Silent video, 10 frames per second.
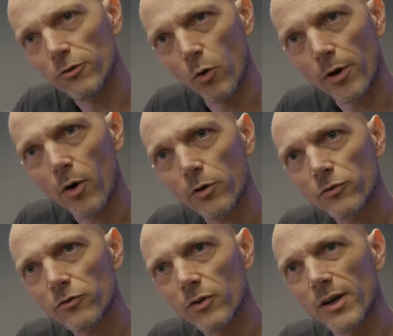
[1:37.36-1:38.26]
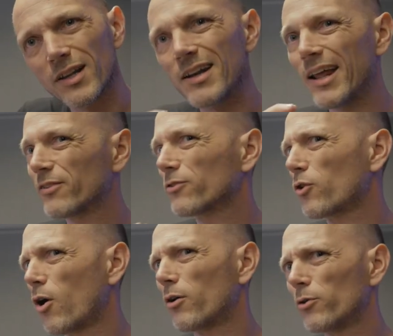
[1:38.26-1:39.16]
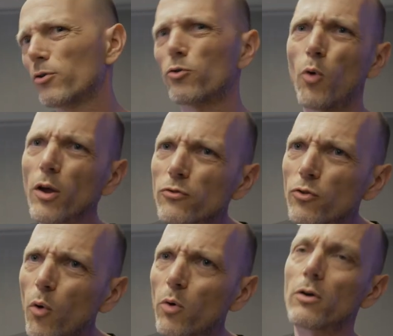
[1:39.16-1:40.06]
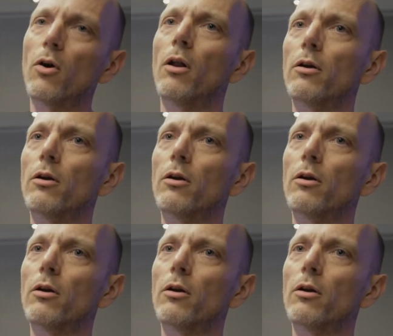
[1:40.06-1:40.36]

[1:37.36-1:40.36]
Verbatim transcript: lower noise, less color crosstalk, color